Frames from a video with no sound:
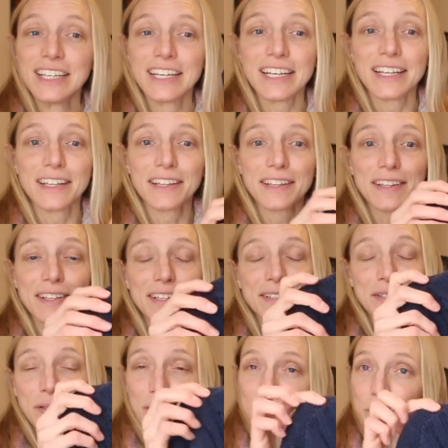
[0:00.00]
It,
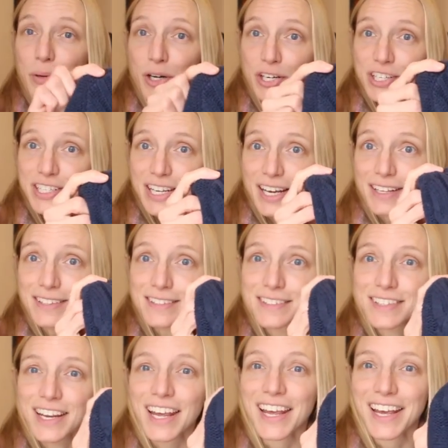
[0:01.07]
it's called a burn
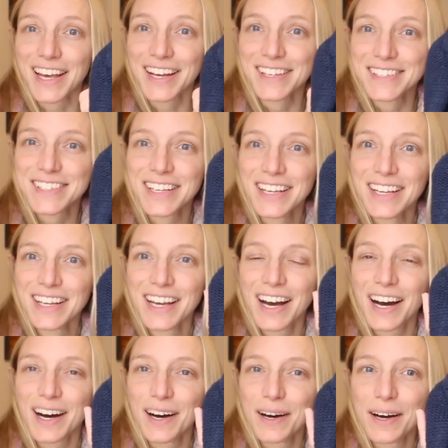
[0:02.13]
test, and
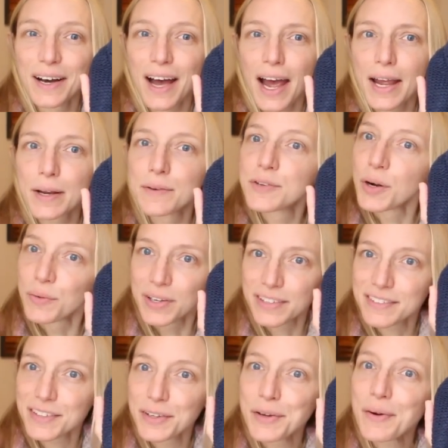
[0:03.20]
uh, I don't
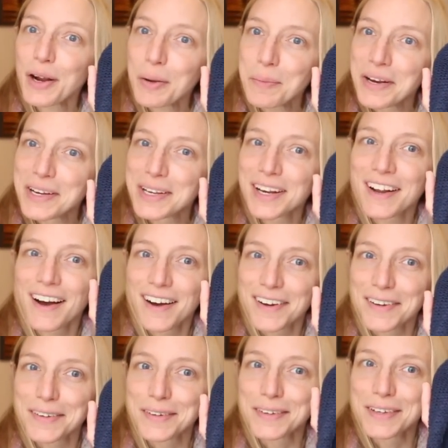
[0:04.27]
necessarily recommend it
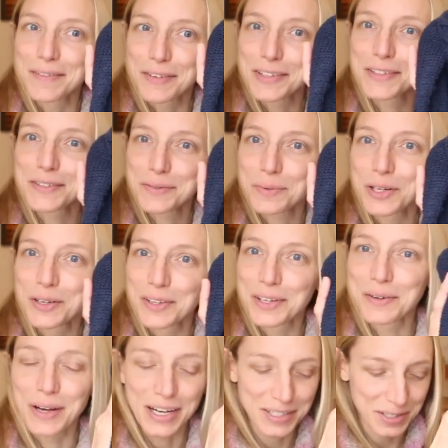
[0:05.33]
on if it's a sweater that
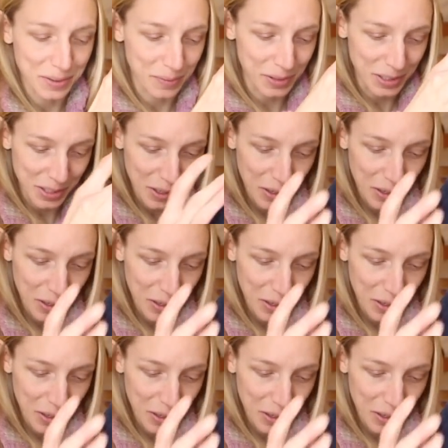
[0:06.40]
you actually really